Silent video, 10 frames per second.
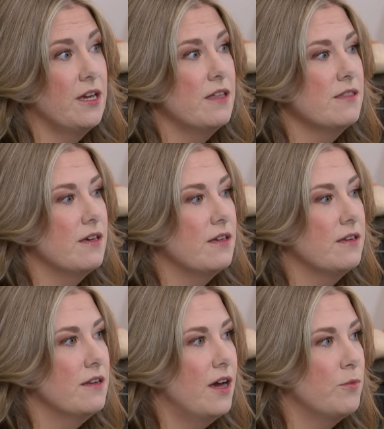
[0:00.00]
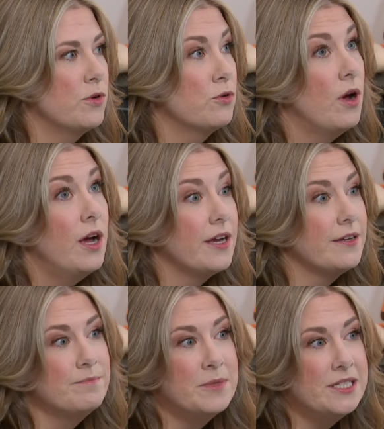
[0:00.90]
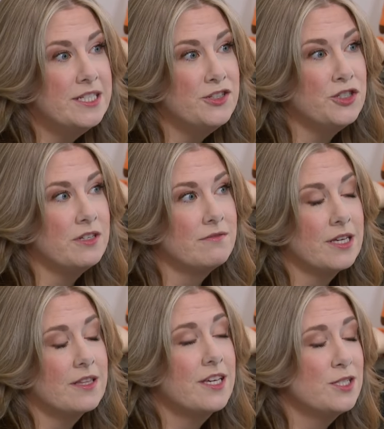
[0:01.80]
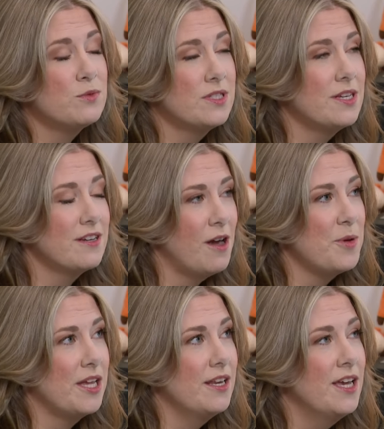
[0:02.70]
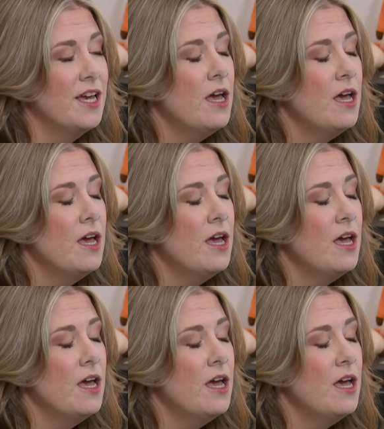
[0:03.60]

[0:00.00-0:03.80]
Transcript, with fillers: and then I would cry mid teaching. Like the kids would see it coming.